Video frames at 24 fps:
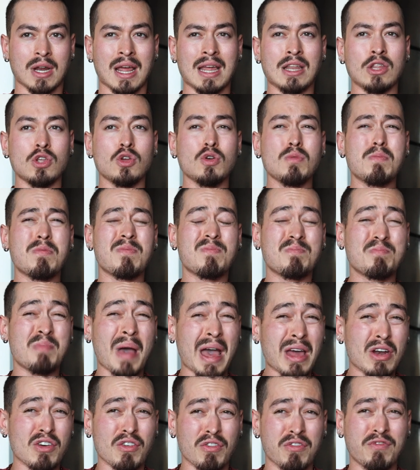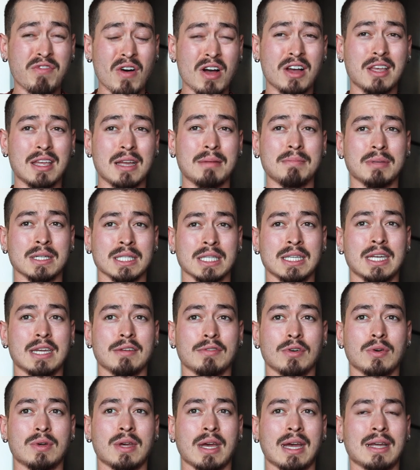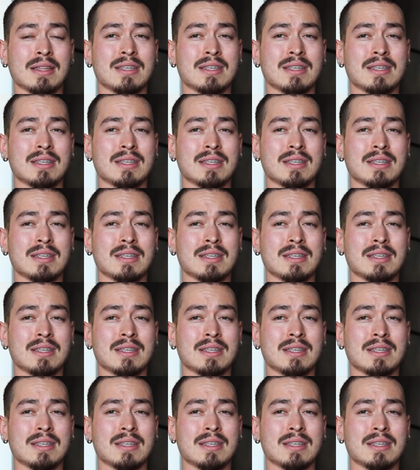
And you better fucking believe, okay?